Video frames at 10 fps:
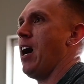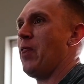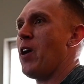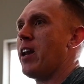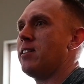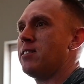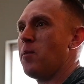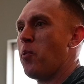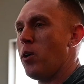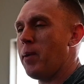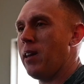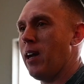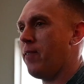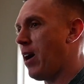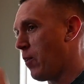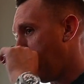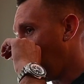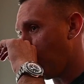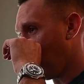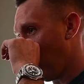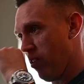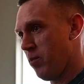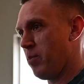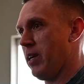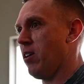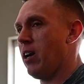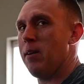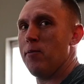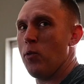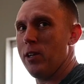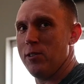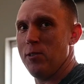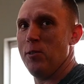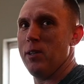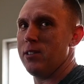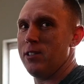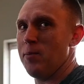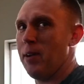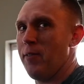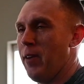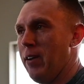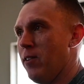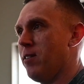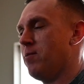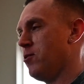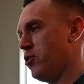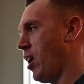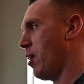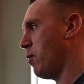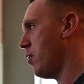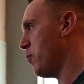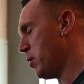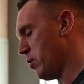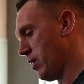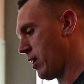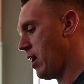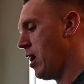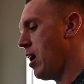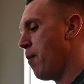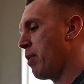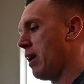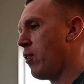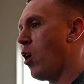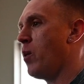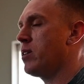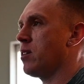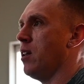I thought at some point in my life I would outgrow it, but here I am 42 and it's still my favorite genre of music. But I've always